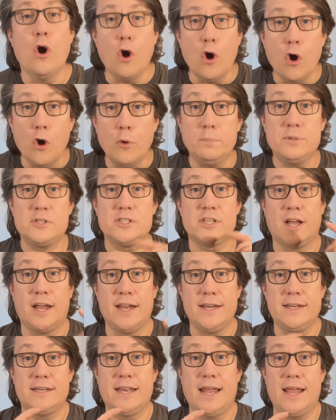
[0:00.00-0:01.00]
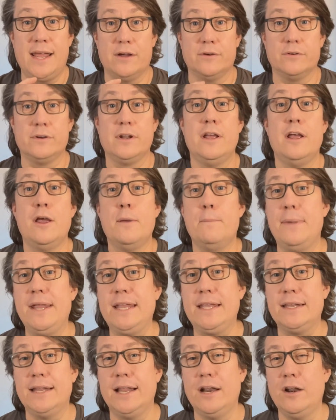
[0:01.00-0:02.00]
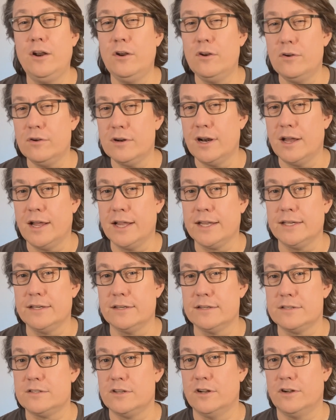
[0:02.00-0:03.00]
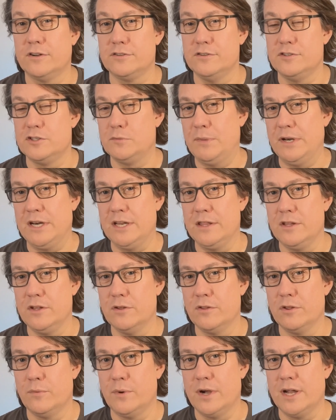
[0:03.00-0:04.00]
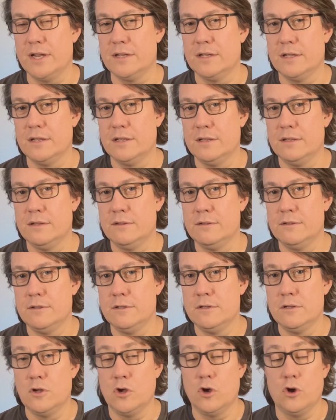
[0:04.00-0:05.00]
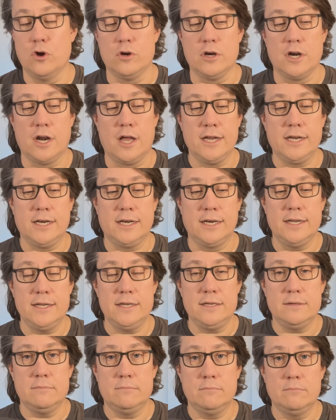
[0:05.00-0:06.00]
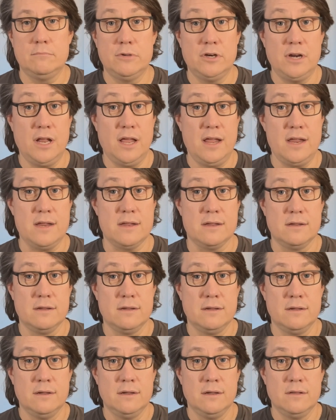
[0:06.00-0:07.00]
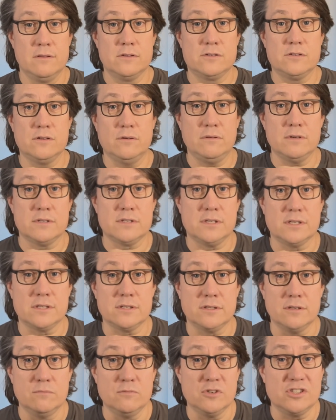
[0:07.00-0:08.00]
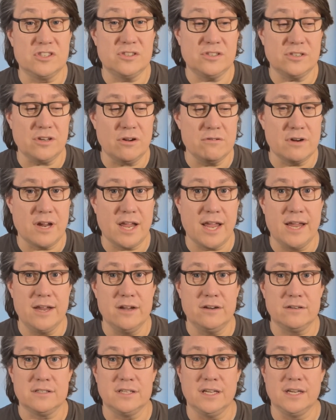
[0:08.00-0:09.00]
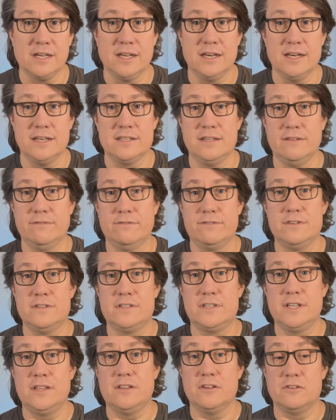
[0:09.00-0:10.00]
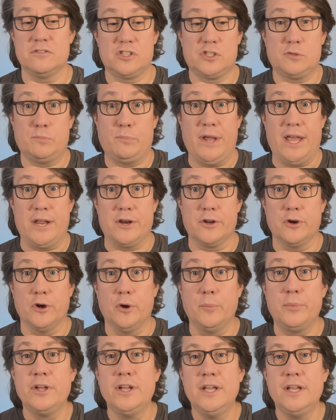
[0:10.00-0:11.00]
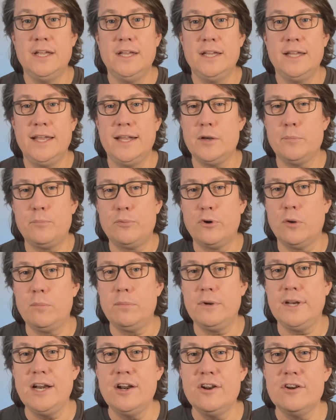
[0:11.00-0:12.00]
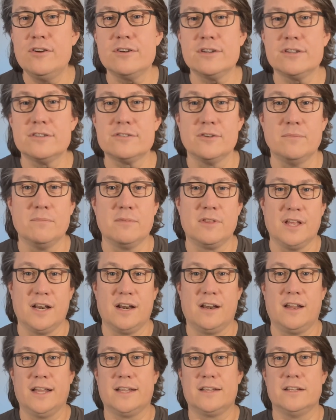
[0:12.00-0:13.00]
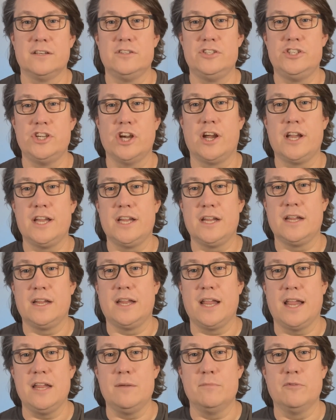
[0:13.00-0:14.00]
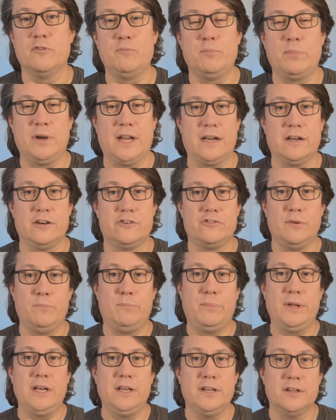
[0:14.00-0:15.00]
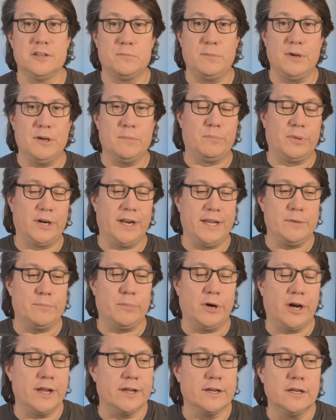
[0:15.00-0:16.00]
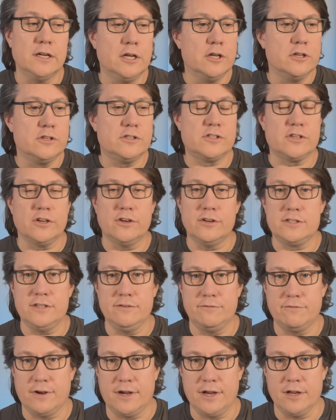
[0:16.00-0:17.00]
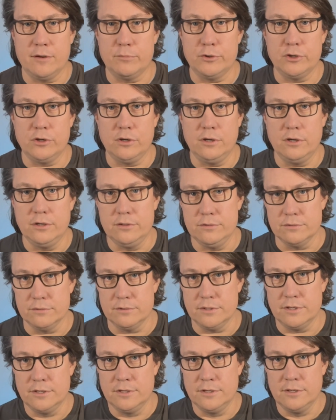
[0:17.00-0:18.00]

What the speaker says: upside down, making it look like it had started spinning the other way. Unlikely, but hey, the solar system was so chaotic in its infancy that sped up, it had probably looked something like a giant game of planetary billiards being played by a certifiable loon.